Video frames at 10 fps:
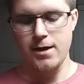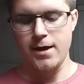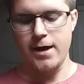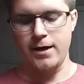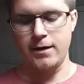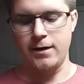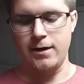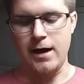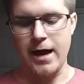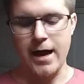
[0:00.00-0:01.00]
And uh,
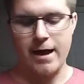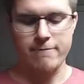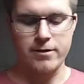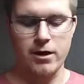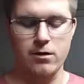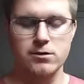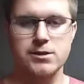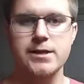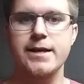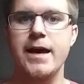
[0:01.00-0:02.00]
I have their
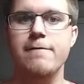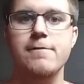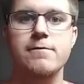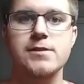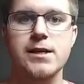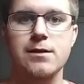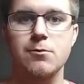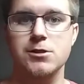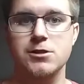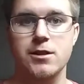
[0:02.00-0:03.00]
TK15,
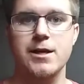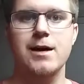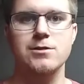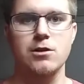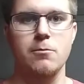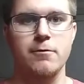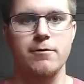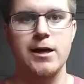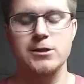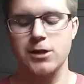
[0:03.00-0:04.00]
which is a 1,000 lumen
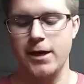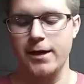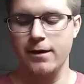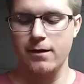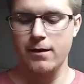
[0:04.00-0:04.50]
flashlight,